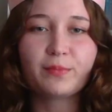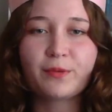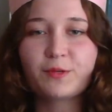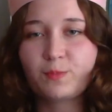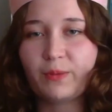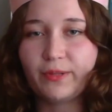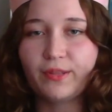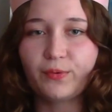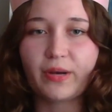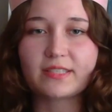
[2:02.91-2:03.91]
but most people
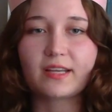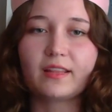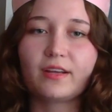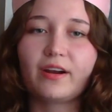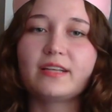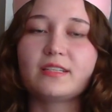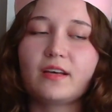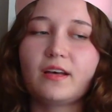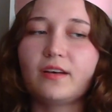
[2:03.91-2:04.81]
in the West get their idea